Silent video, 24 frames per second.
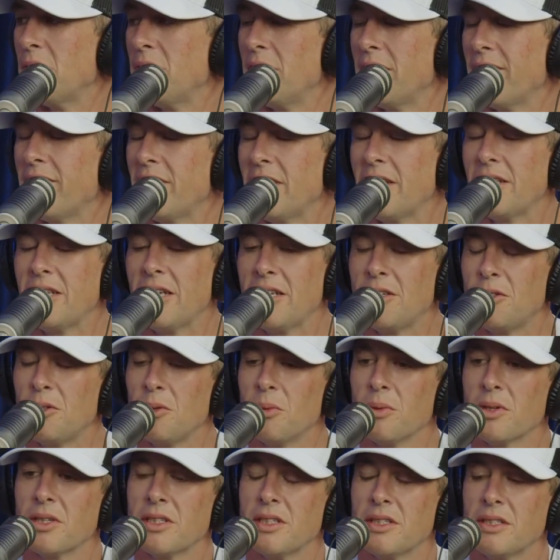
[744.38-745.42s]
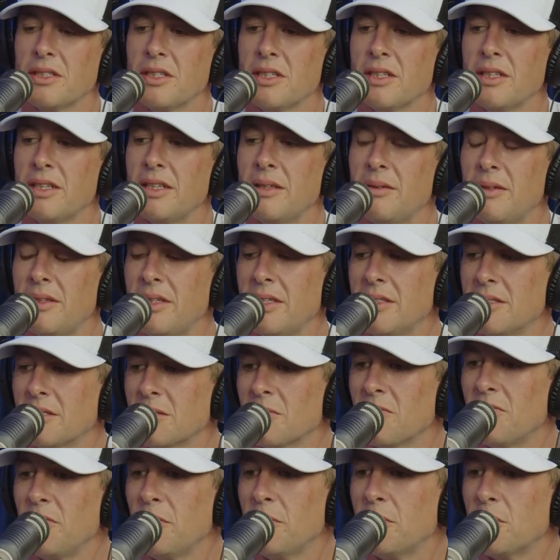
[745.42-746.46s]
beauty of it. And I do want to, in
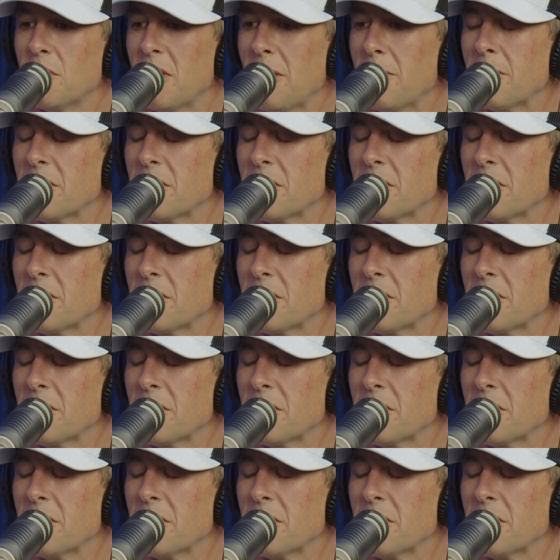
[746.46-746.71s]
some future